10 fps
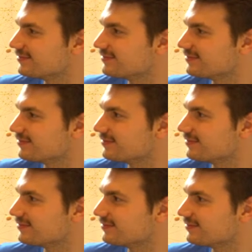
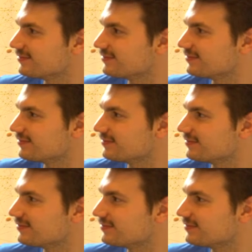
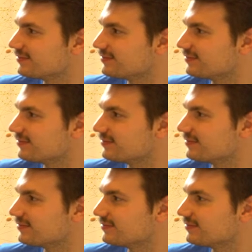
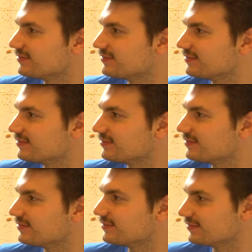
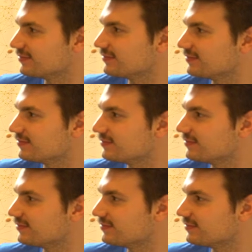
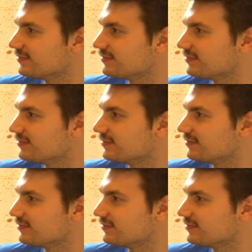[no speech]